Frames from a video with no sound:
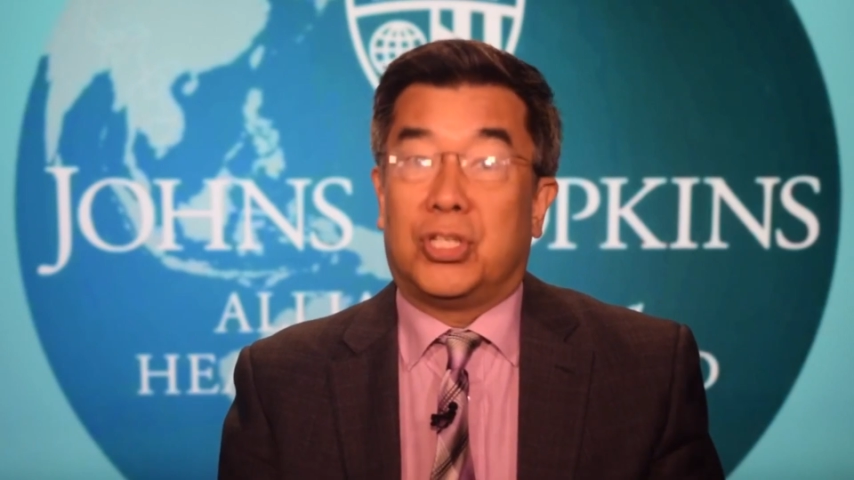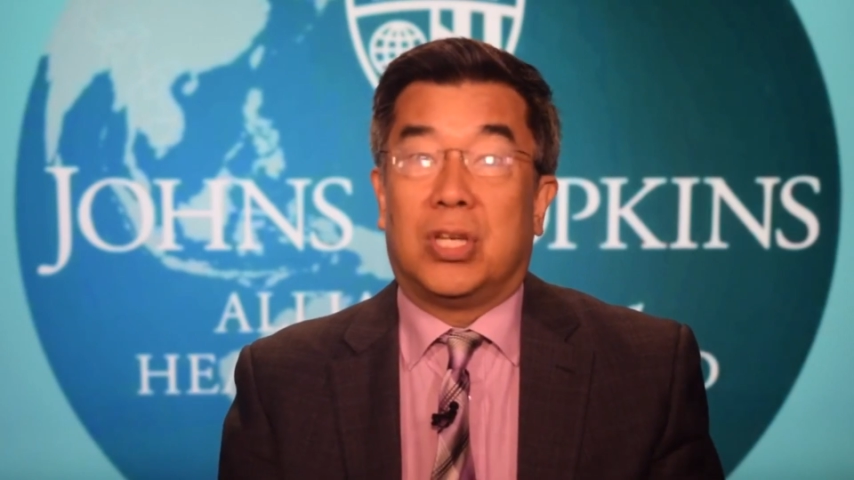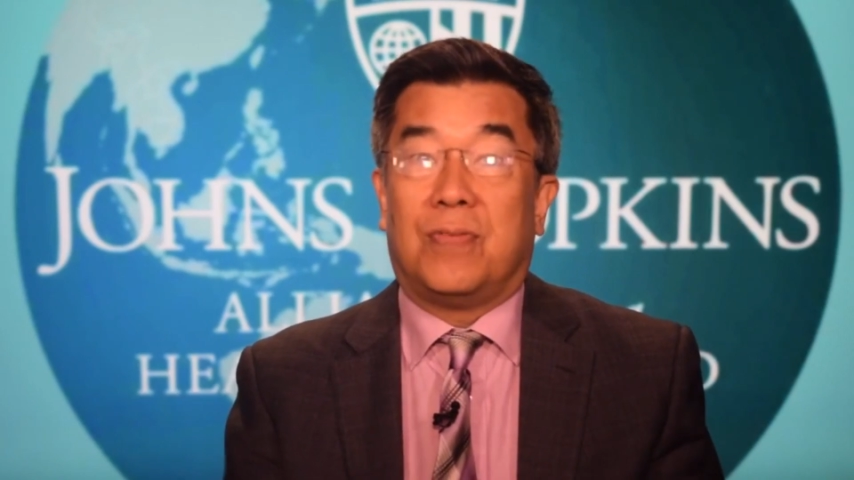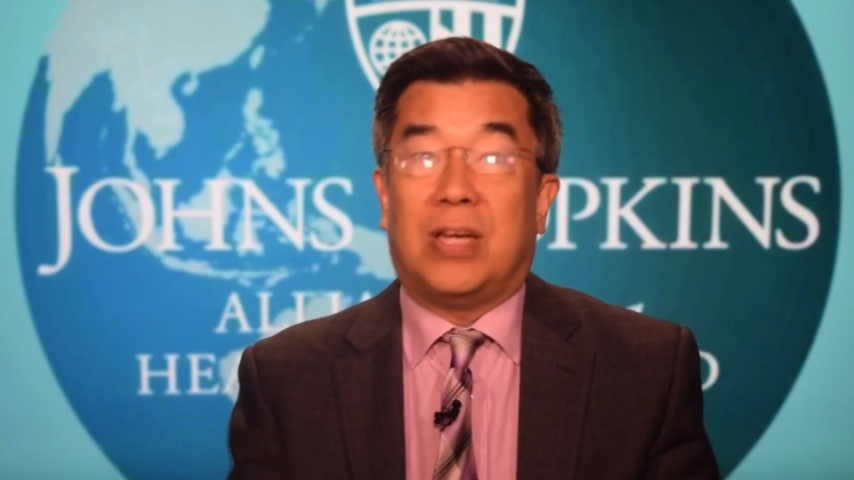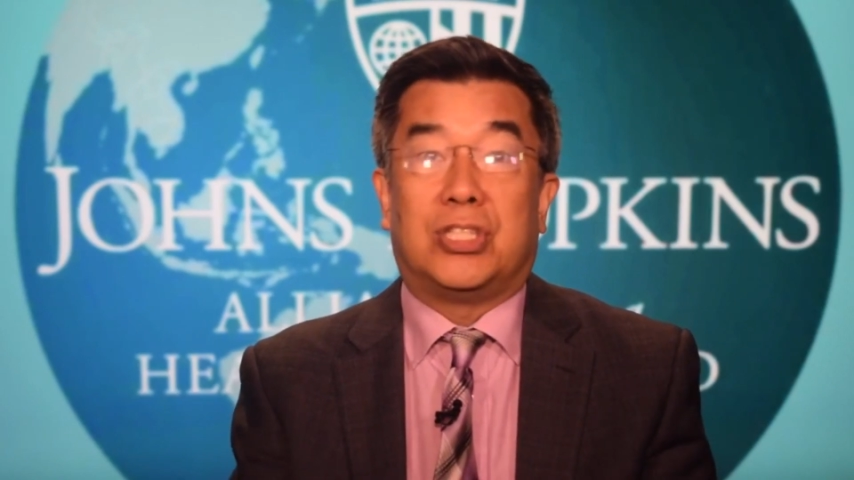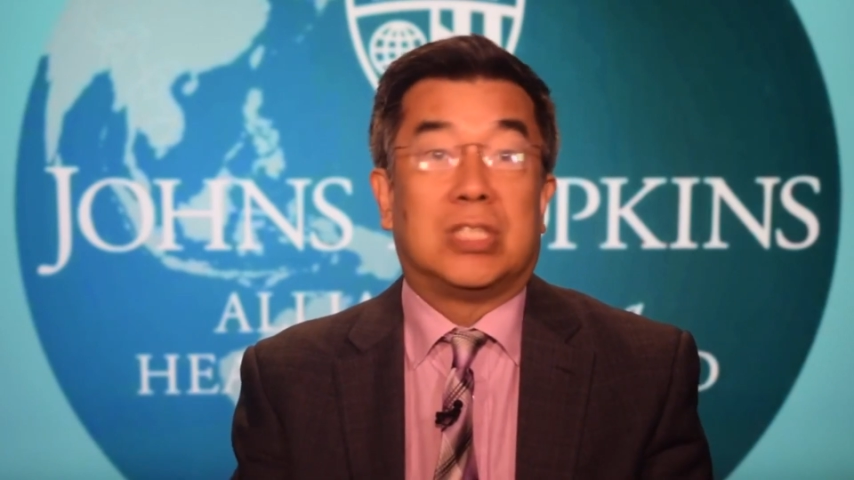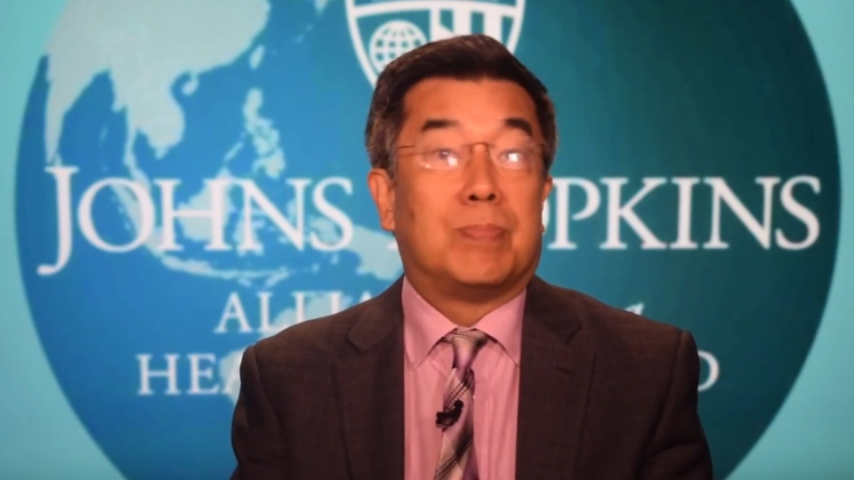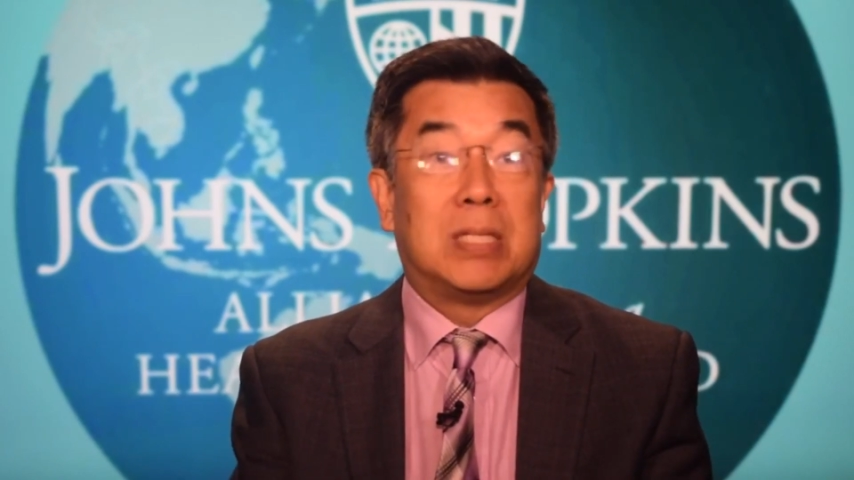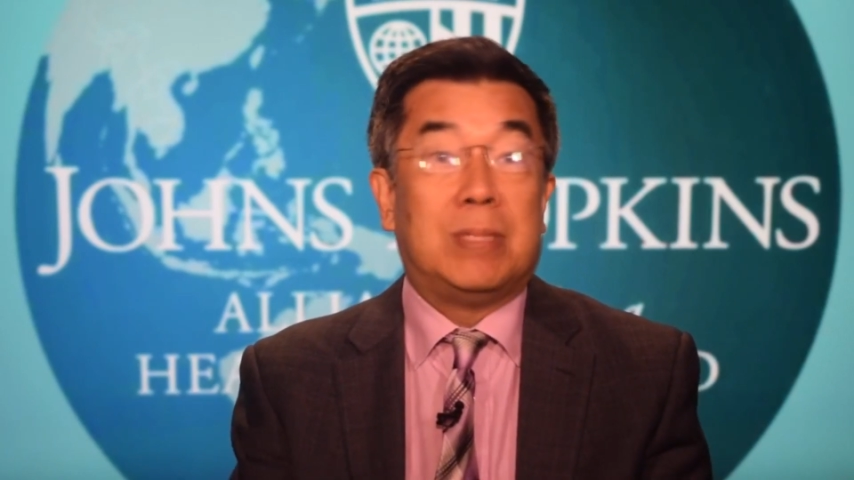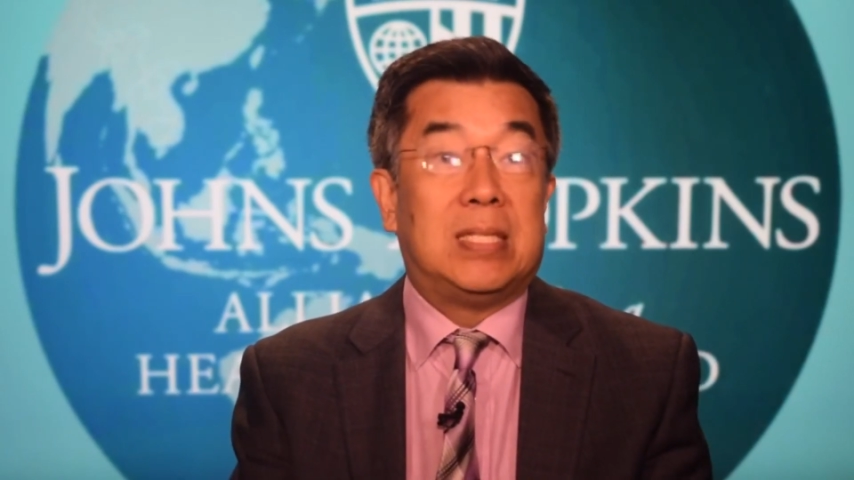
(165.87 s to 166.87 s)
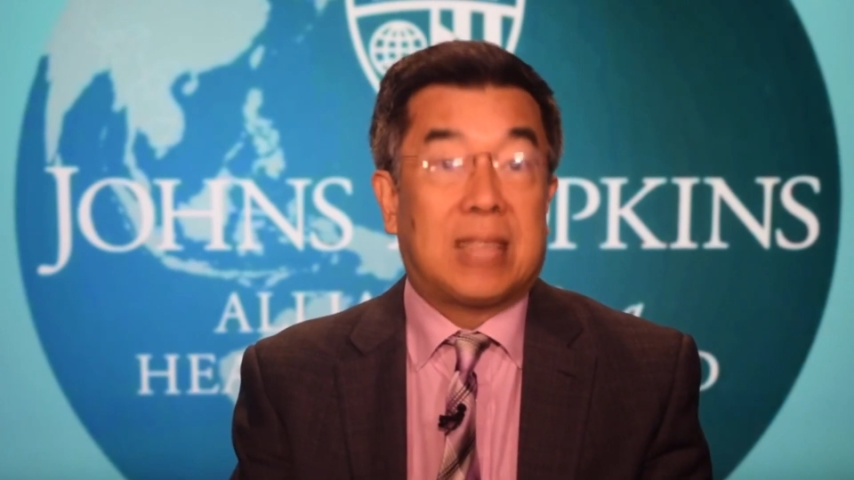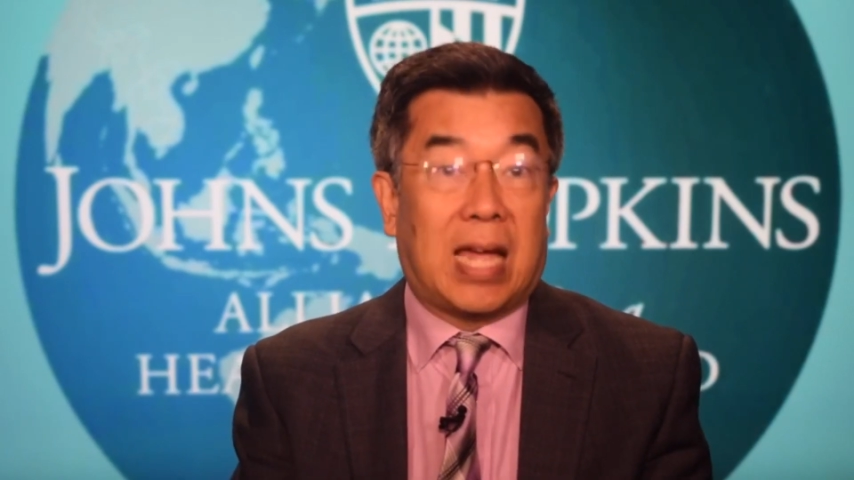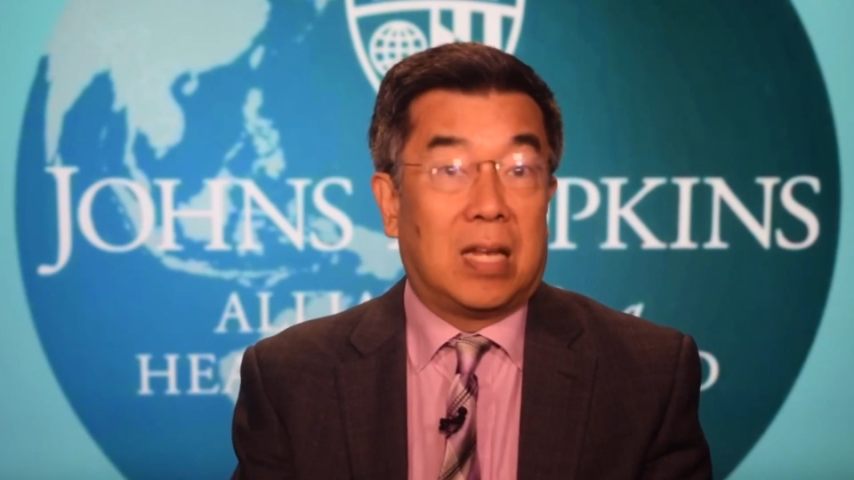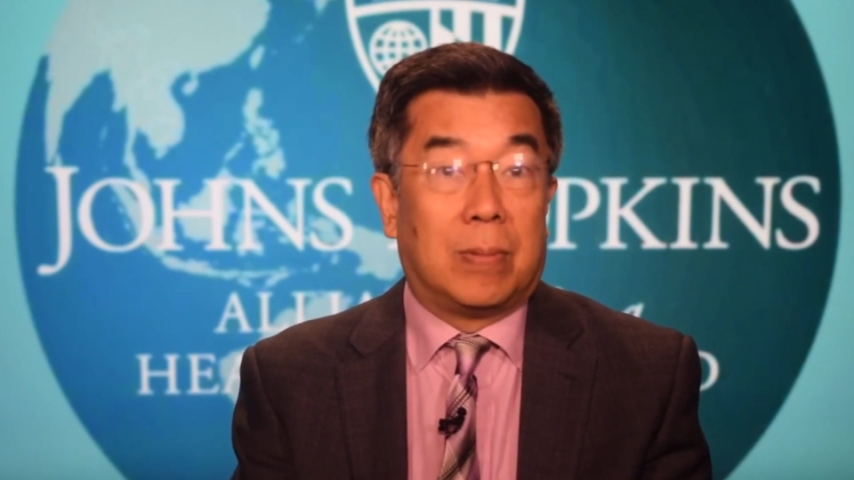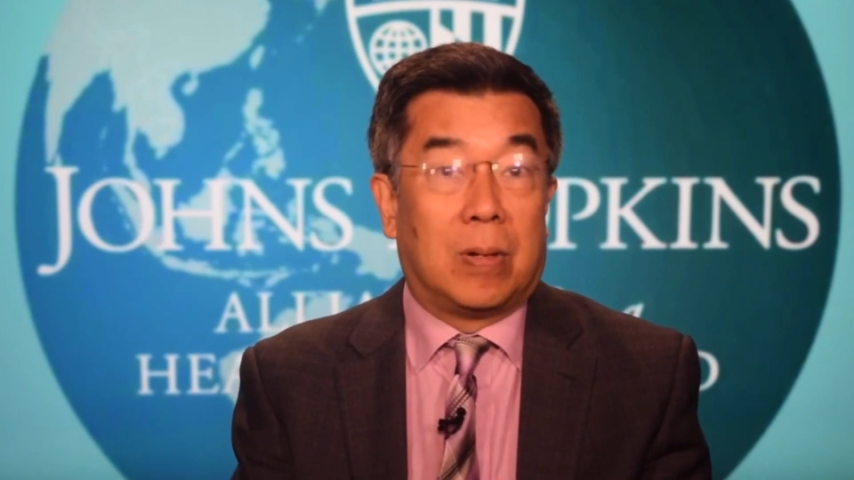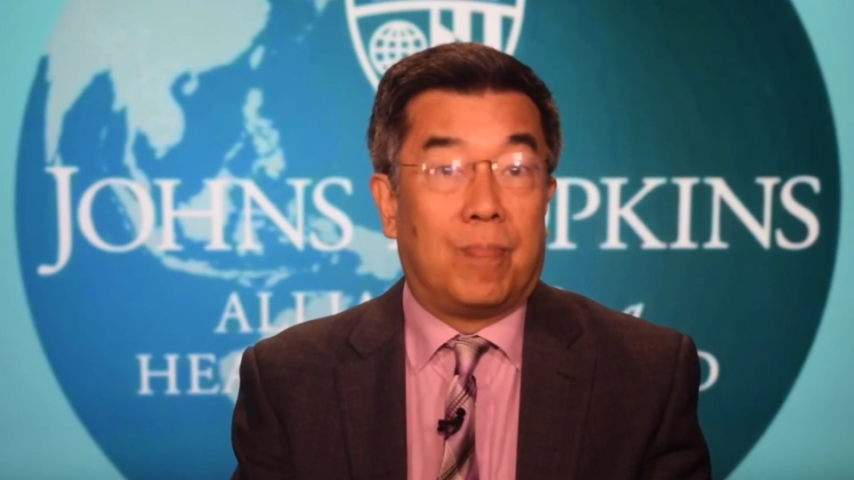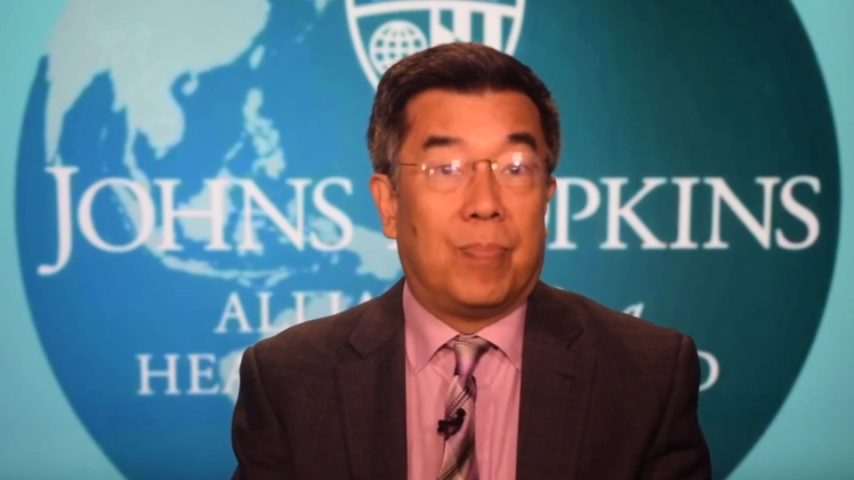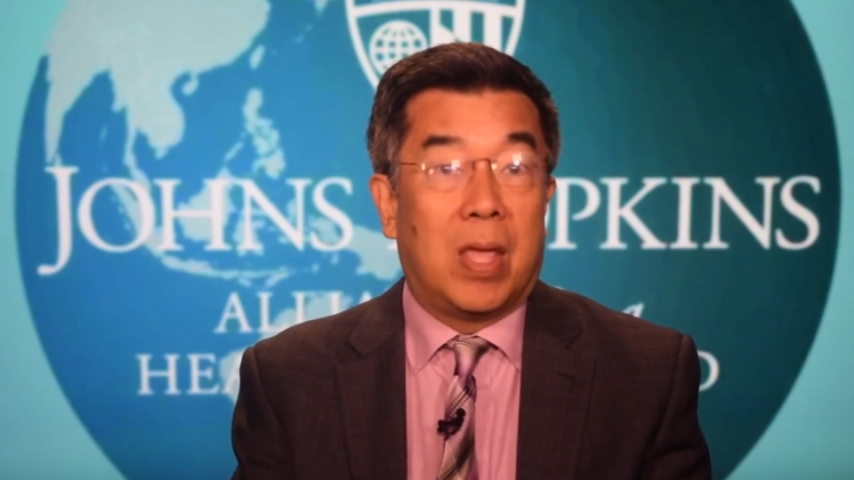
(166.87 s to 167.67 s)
innovations must be scalable,